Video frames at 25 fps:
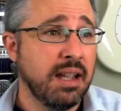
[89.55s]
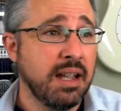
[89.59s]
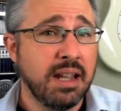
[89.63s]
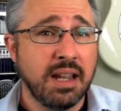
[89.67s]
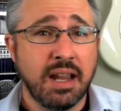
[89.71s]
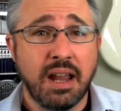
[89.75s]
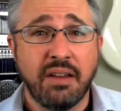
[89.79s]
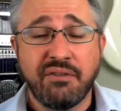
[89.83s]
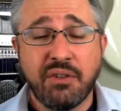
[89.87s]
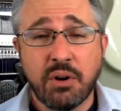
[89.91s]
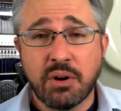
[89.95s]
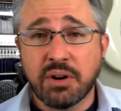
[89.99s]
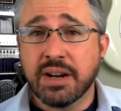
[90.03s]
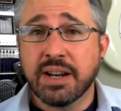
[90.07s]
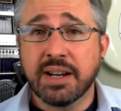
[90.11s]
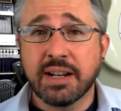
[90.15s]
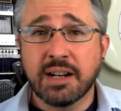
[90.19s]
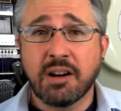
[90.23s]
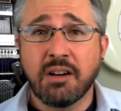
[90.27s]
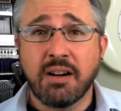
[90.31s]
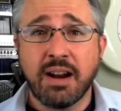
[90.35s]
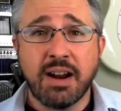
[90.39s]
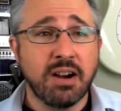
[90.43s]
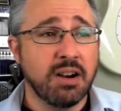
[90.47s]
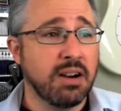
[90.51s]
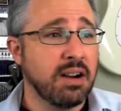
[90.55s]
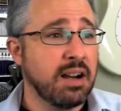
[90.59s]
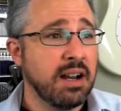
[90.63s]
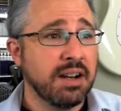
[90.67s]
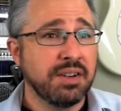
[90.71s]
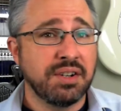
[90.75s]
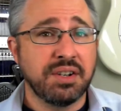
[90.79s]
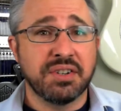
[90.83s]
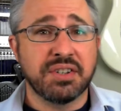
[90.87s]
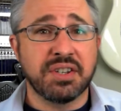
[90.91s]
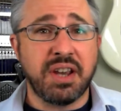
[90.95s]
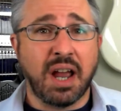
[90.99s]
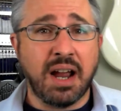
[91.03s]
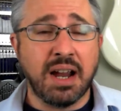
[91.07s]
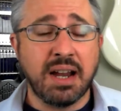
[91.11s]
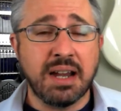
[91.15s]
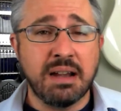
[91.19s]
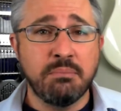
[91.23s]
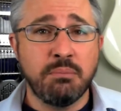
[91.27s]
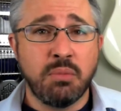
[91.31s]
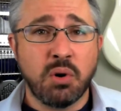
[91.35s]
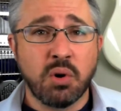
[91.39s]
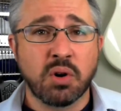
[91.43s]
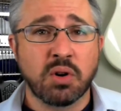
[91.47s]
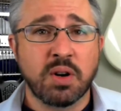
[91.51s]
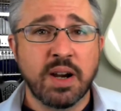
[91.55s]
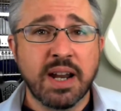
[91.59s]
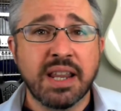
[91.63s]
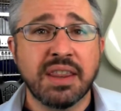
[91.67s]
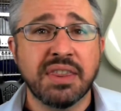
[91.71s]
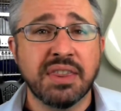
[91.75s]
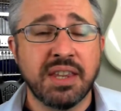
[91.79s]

If you're an integrator, design more in